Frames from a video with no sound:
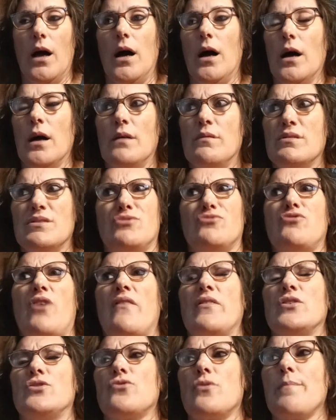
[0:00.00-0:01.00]
It was
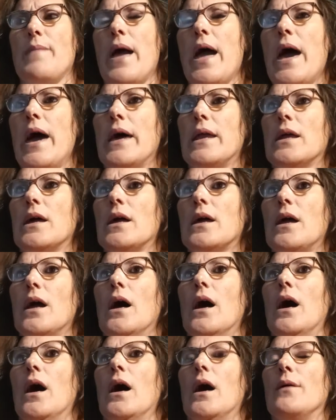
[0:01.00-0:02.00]
very dramatic
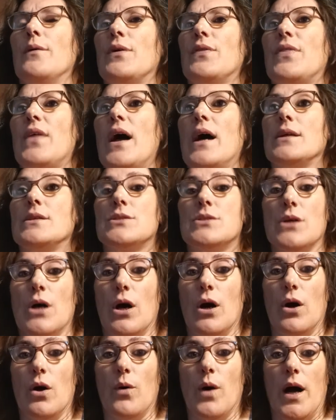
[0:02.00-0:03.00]
with that.
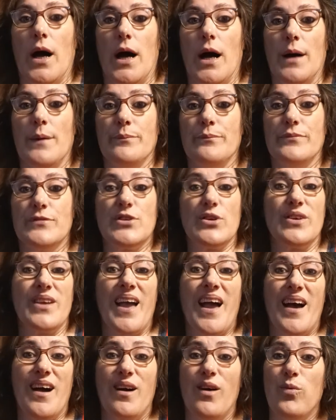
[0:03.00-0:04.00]
So
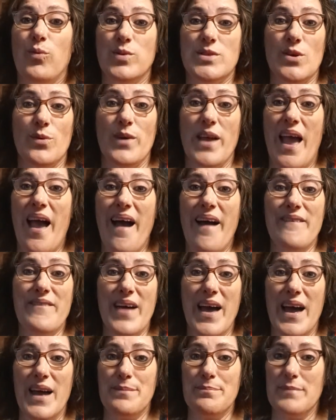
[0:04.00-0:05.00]
we have
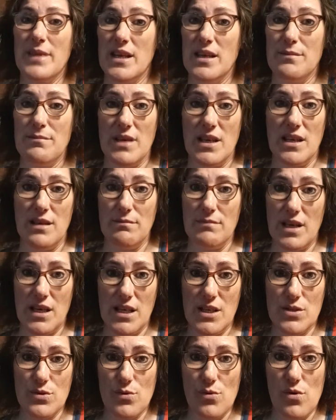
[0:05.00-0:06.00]
had
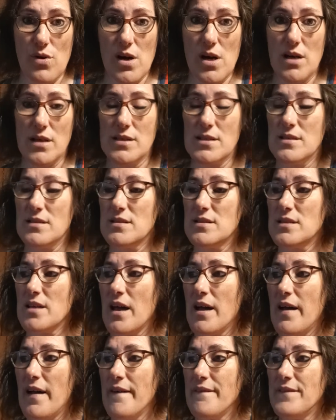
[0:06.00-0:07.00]
many dogs and
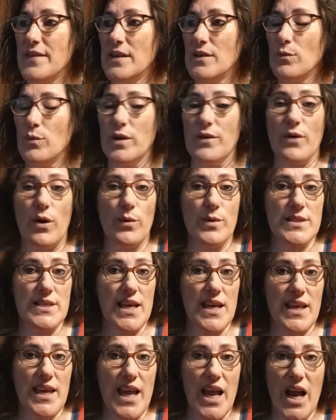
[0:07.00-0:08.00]
stuff, and we've always
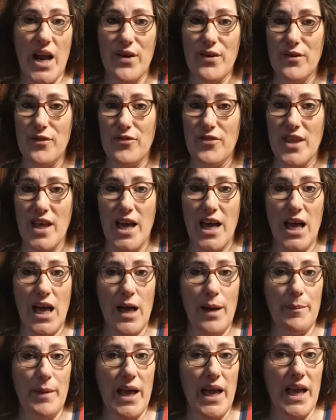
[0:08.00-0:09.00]
take care of them.